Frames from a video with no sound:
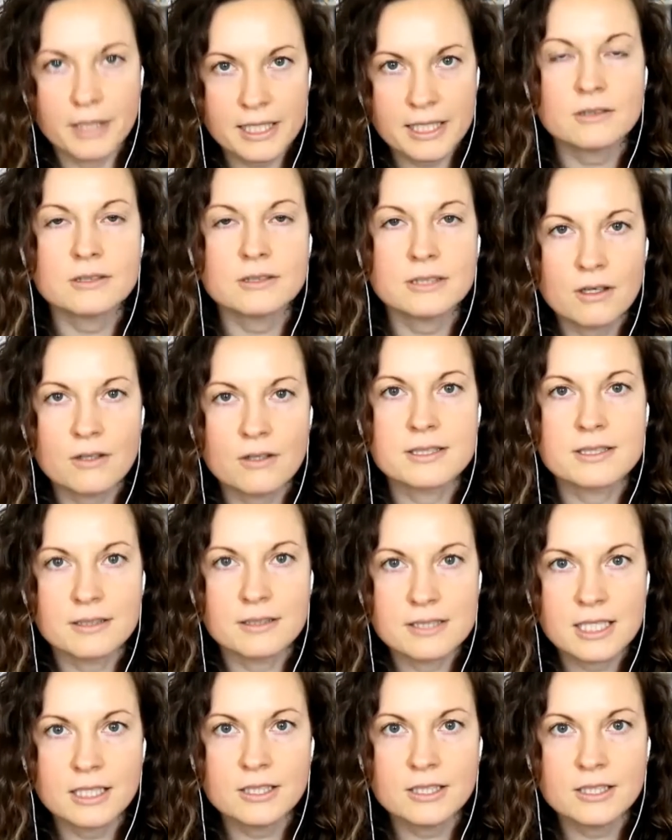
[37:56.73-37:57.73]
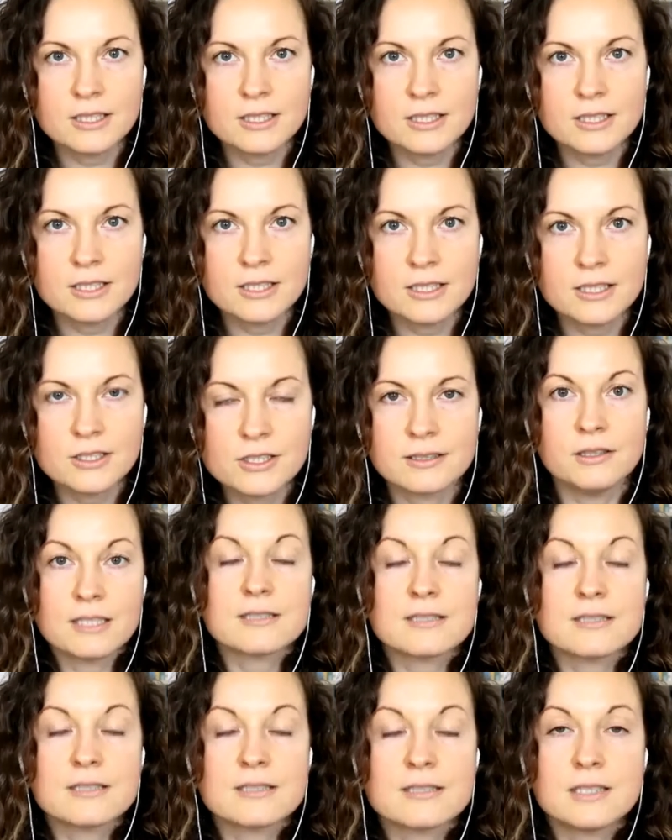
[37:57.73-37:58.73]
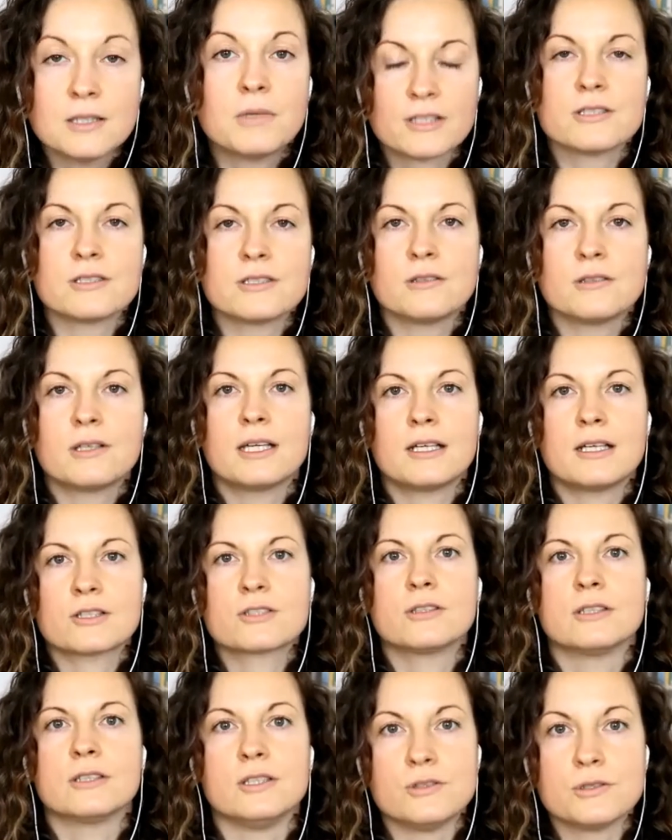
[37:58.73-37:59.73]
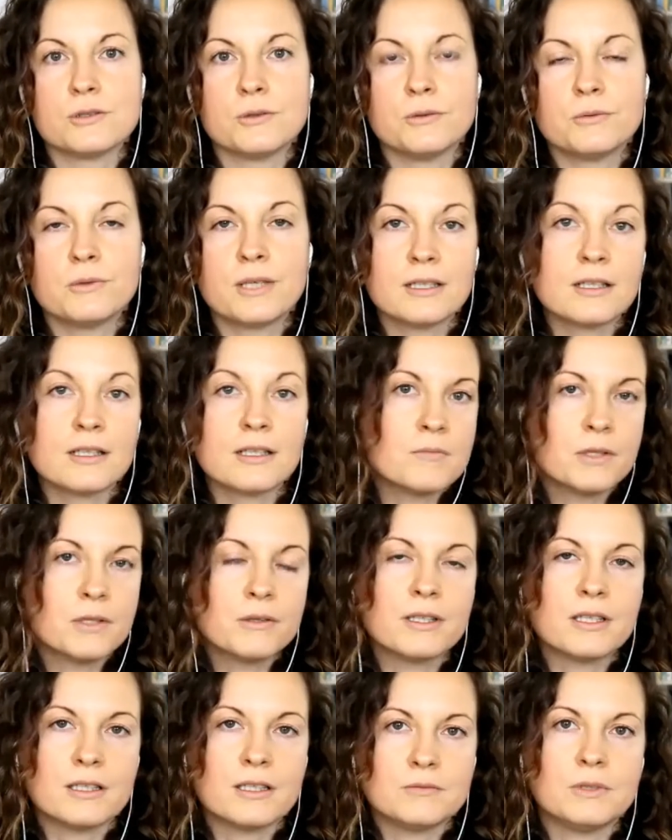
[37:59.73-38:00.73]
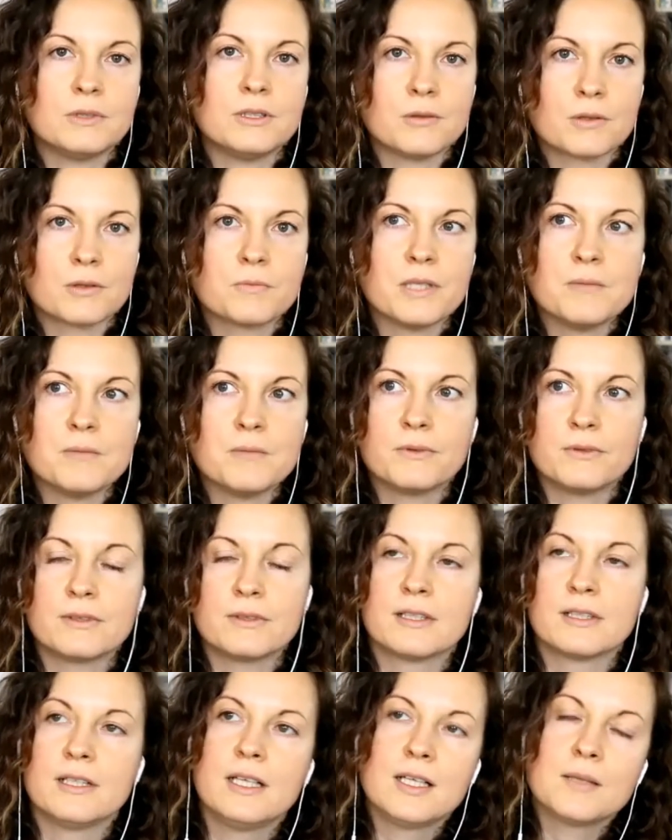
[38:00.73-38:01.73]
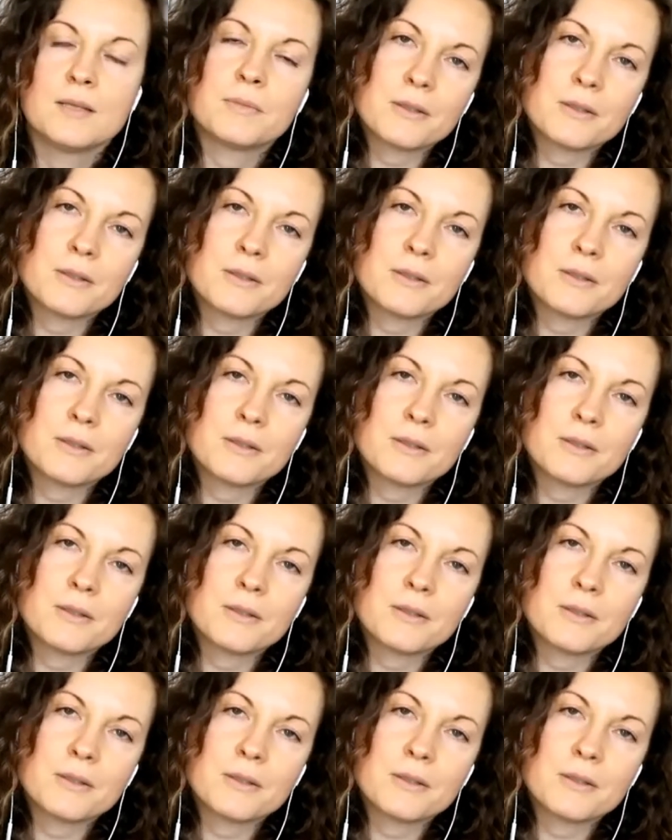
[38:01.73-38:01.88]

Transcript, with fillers: Based on the consultation, you can see what actions you can actually do and communicate with your people.